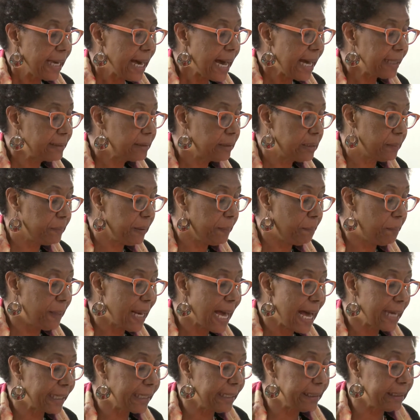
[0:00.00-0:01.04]
add, to be
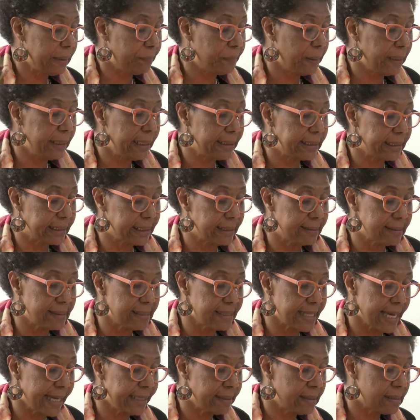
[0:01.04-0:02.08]
black in the political
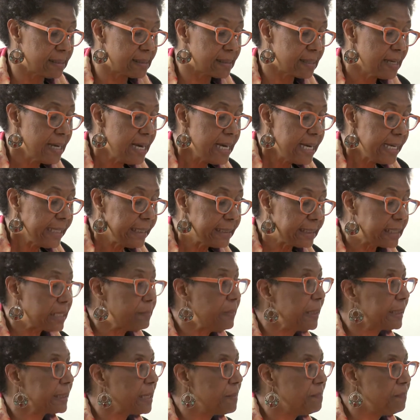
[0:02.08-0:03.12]
sense is to
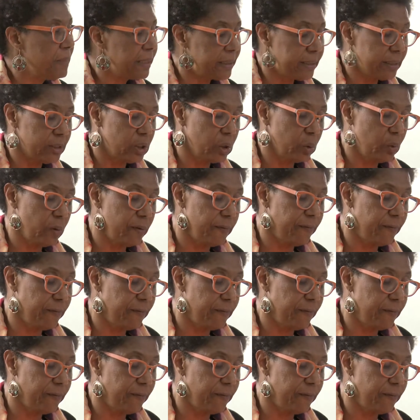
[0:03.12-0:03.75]
be committed to a